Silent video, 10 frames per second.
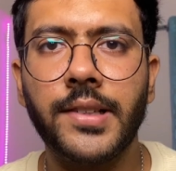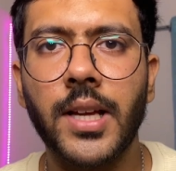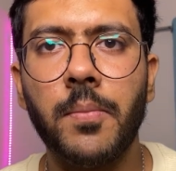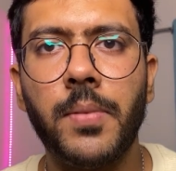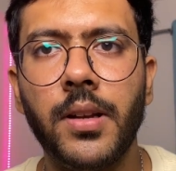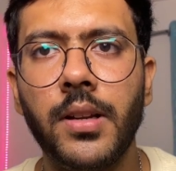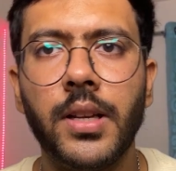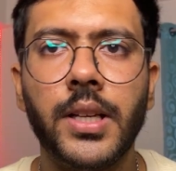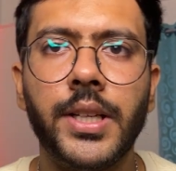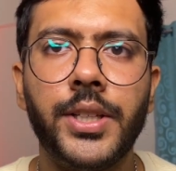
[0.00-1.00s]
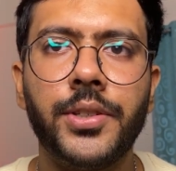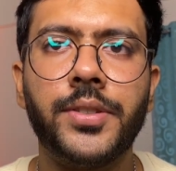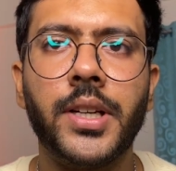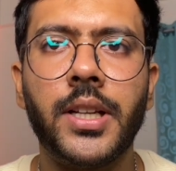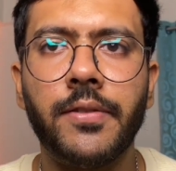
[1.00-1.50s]
example, Use
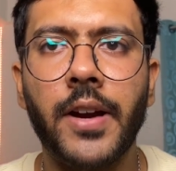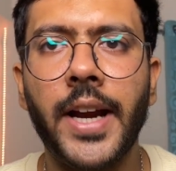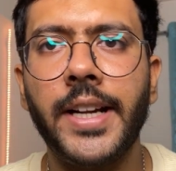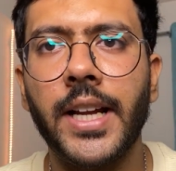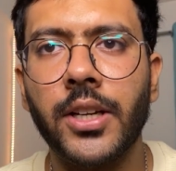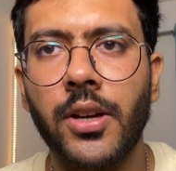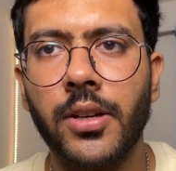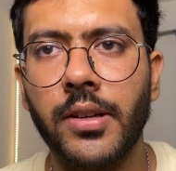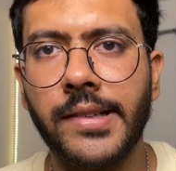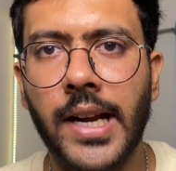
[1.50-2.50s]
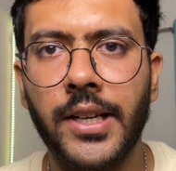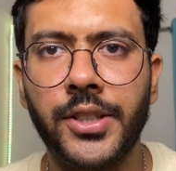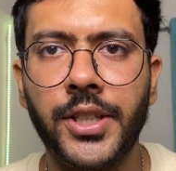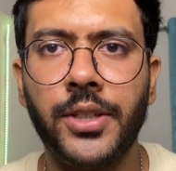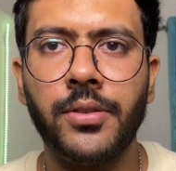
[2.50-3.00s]
a divide and conquer
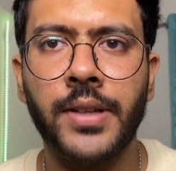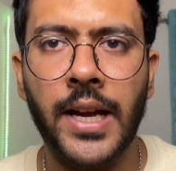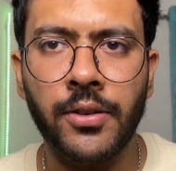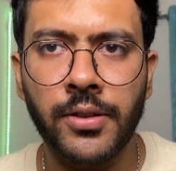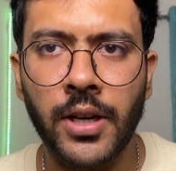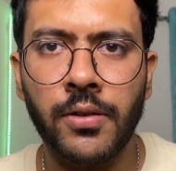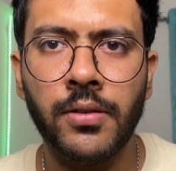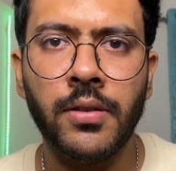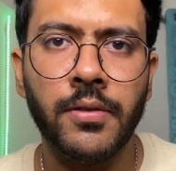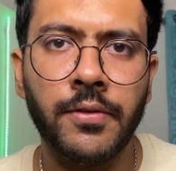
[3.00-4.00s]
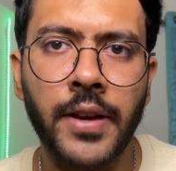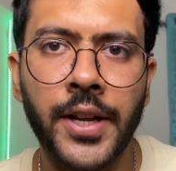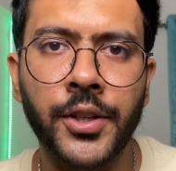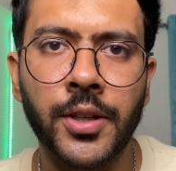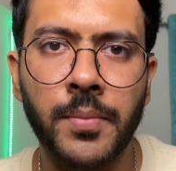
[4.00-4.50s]
strategy to narrow down where
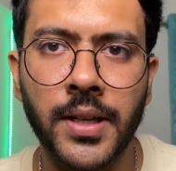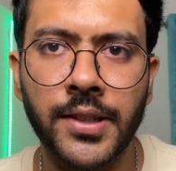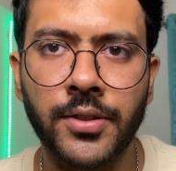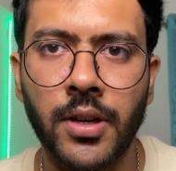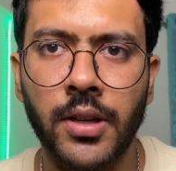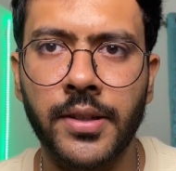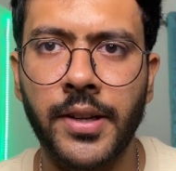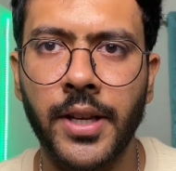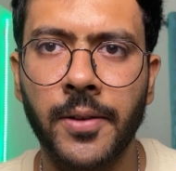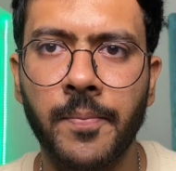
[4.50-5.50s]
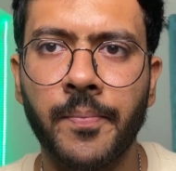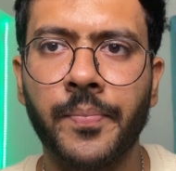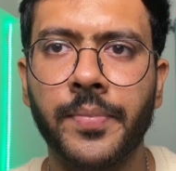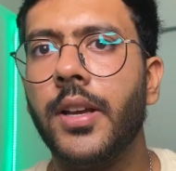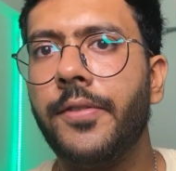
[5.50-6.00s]
your bug is occurring.
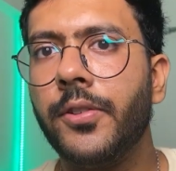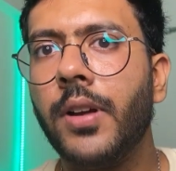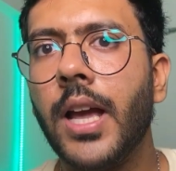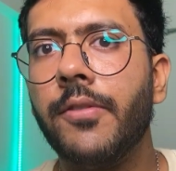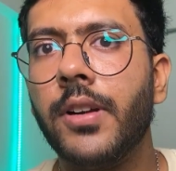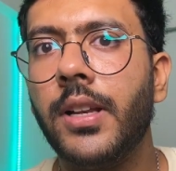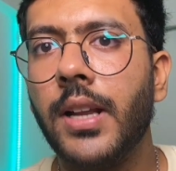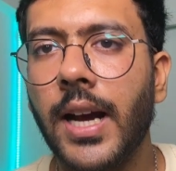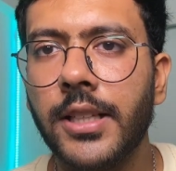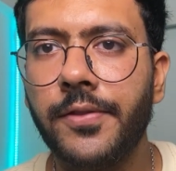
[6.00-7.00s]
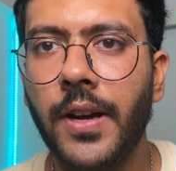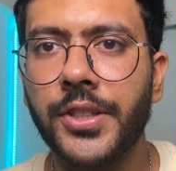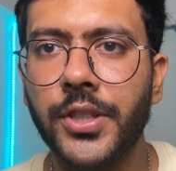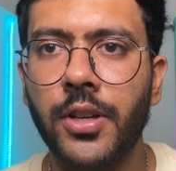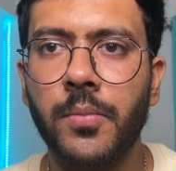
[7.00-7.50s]
If you have a large
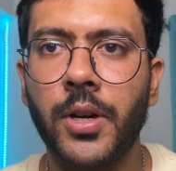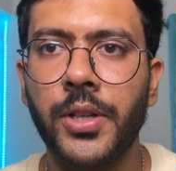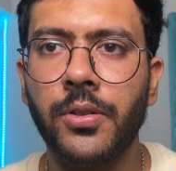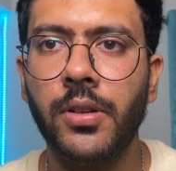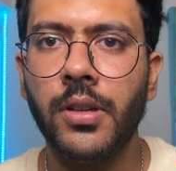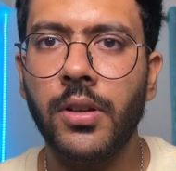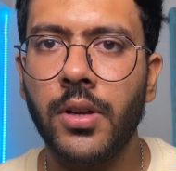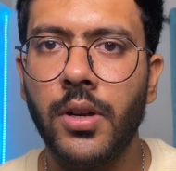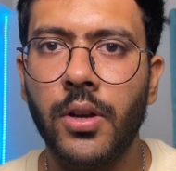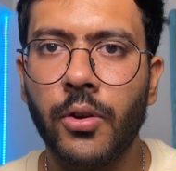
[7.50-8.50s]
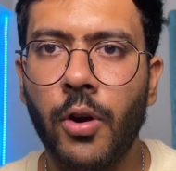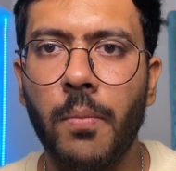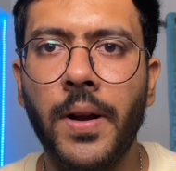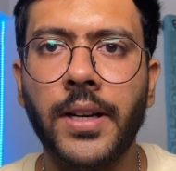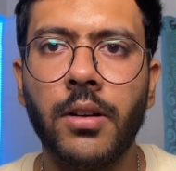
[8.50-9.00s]
function or module,
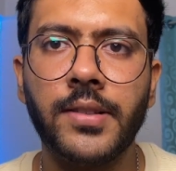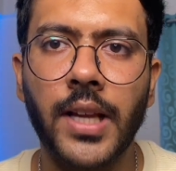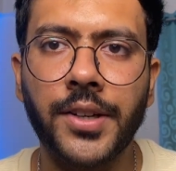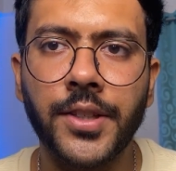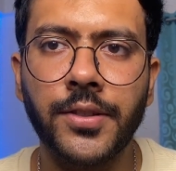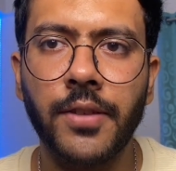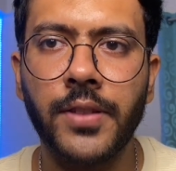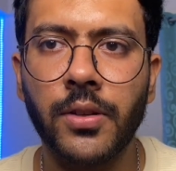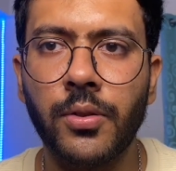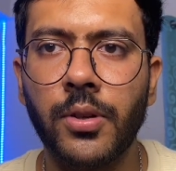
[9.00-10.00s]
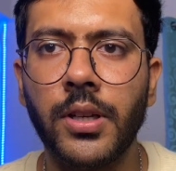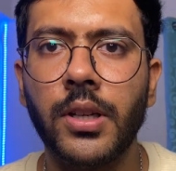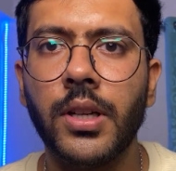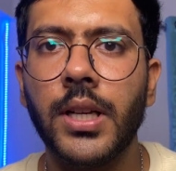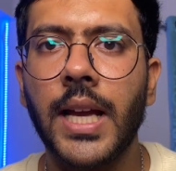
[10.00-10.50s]
comment out sections of the code
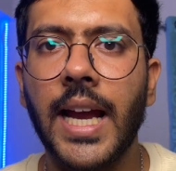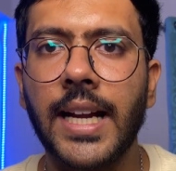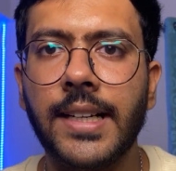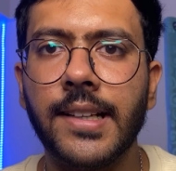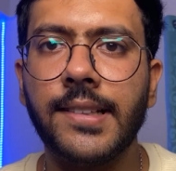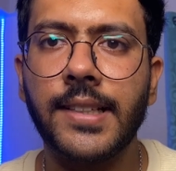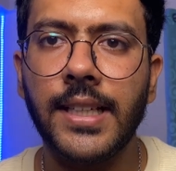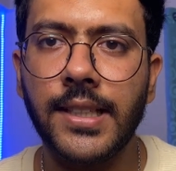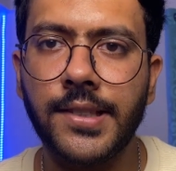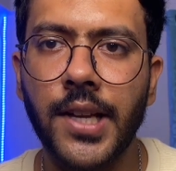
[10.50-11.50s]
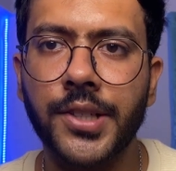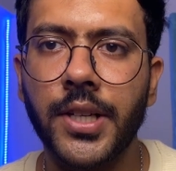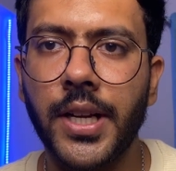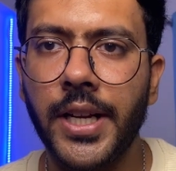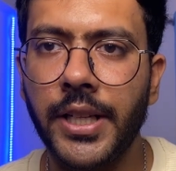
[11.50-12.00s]
and test each
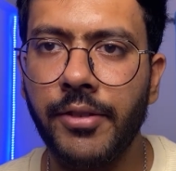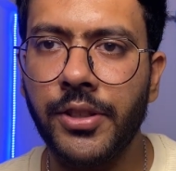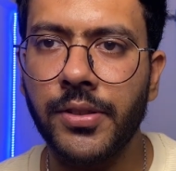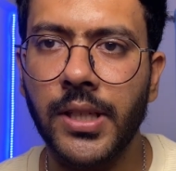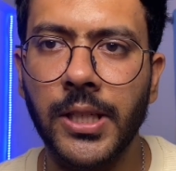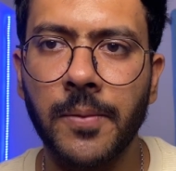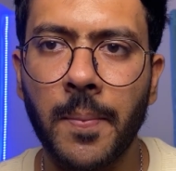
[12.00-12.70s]
section individually.